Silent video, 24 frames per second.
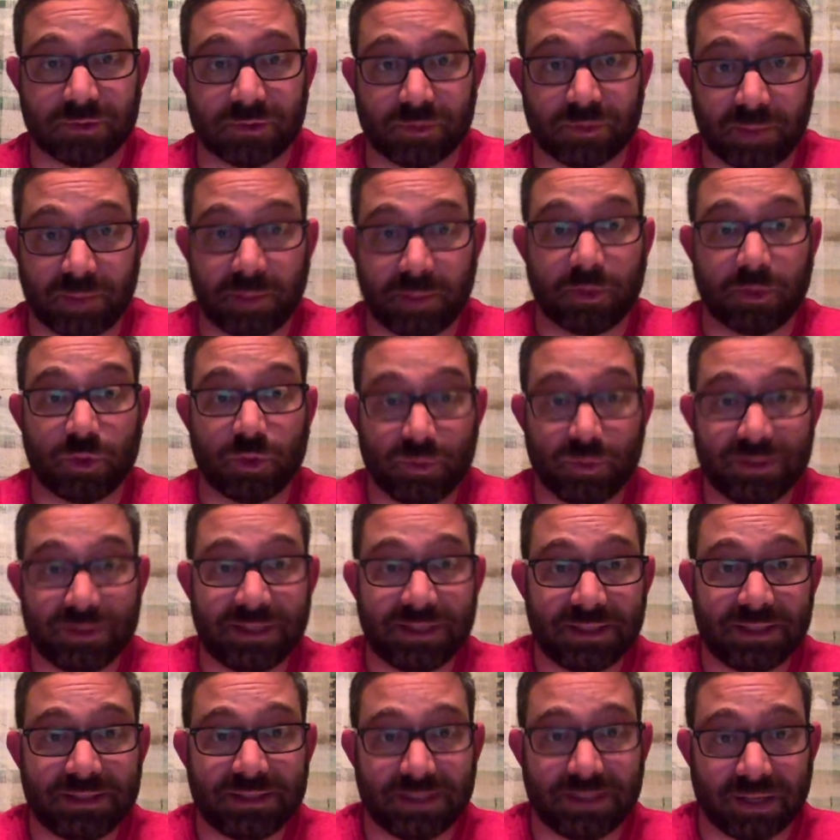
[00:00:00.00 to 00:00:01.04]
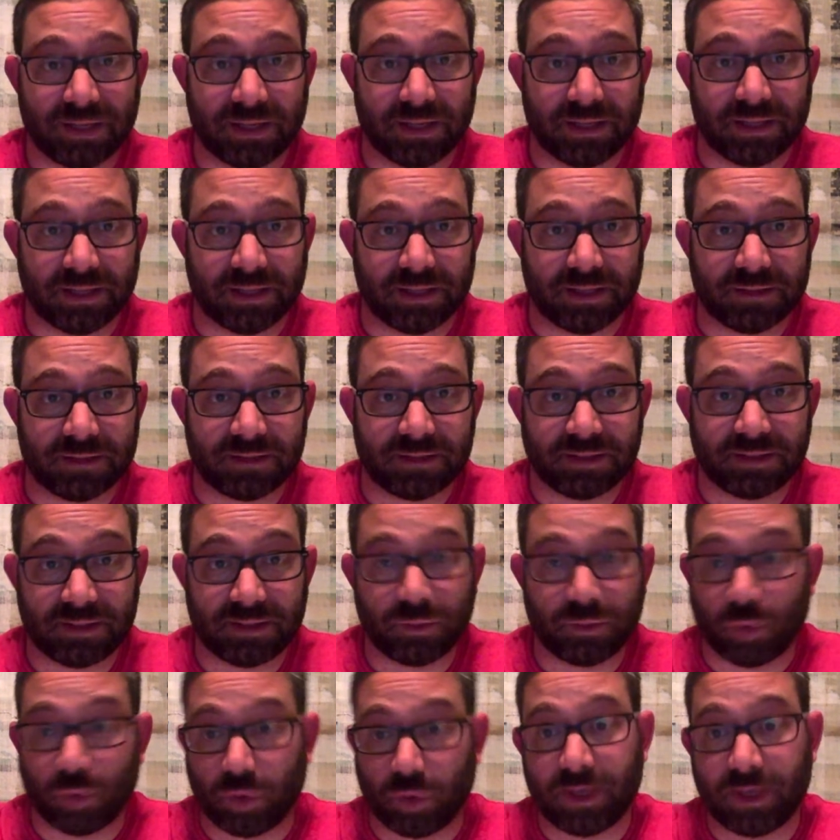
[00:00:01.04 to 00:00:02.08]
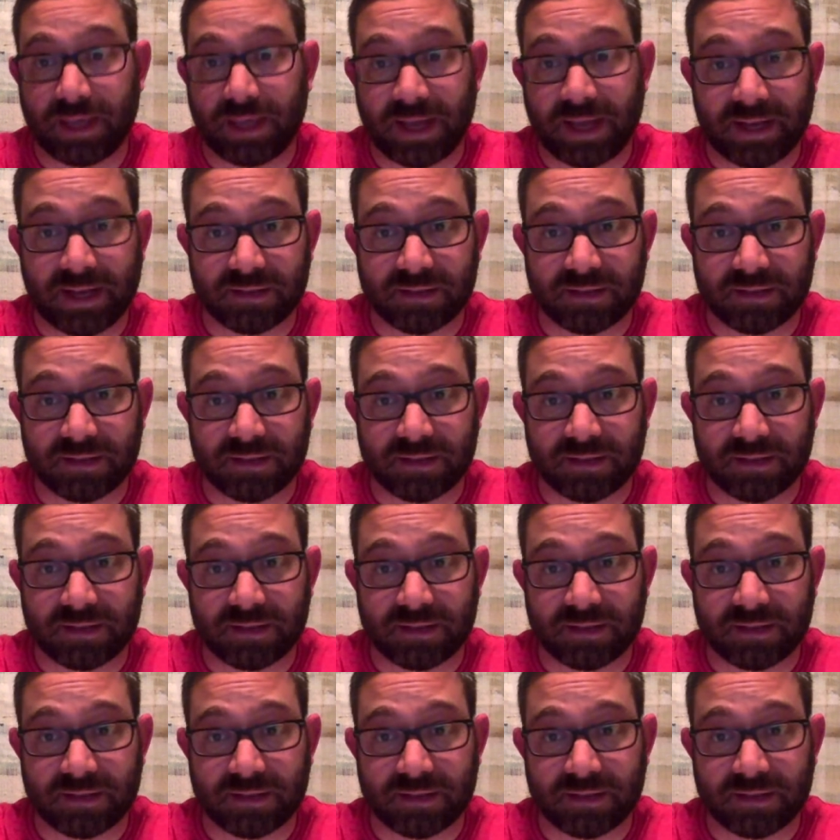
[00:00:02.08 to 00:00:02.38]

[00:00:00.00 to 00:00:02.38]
was people who did deny that, saying that, well, he has